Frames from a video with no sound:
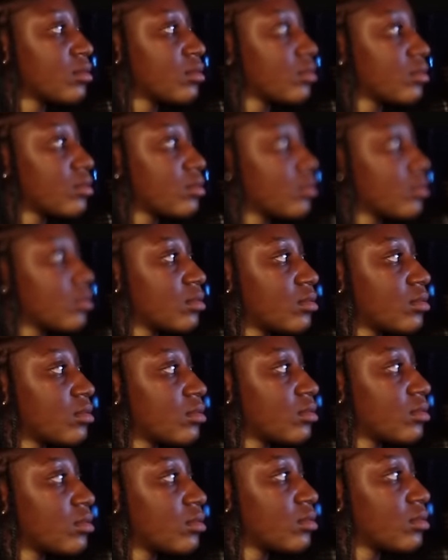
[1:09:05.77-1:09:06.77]
That milkshake,
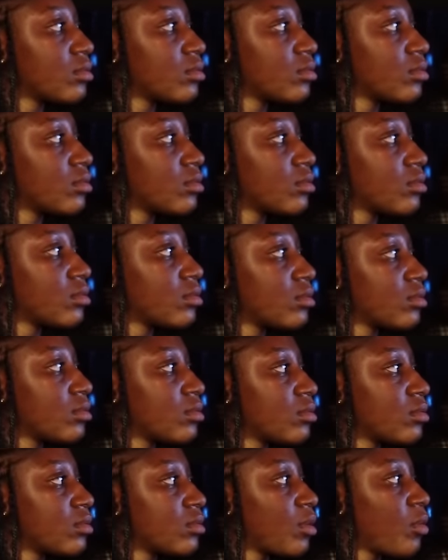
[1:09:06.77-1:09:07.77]
so?
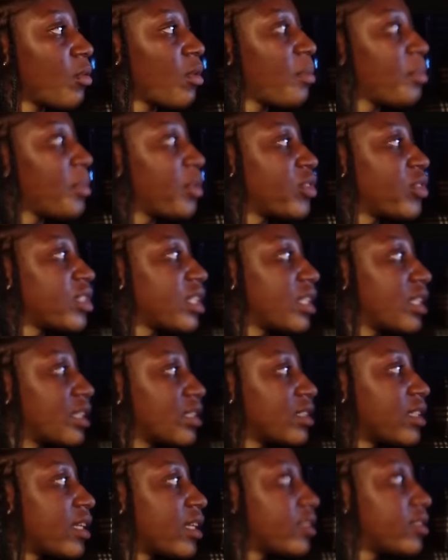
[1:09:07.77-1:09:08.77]
What milkshake
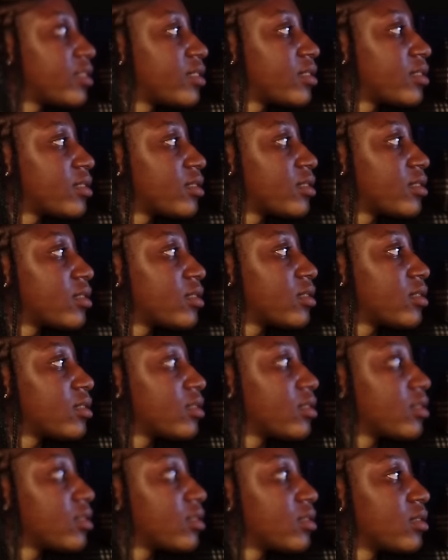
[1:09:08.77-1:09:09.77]
is that? That's Sunday,
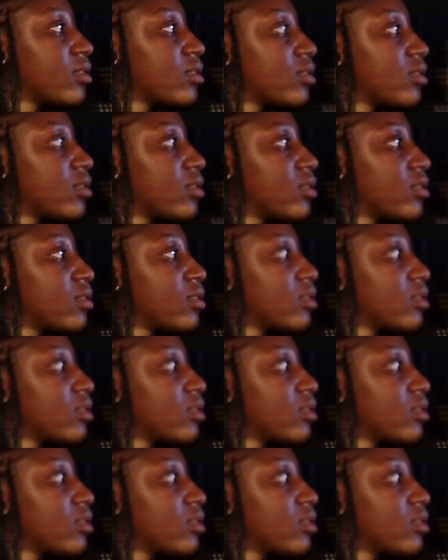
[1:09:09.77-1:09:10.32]
K Fusion.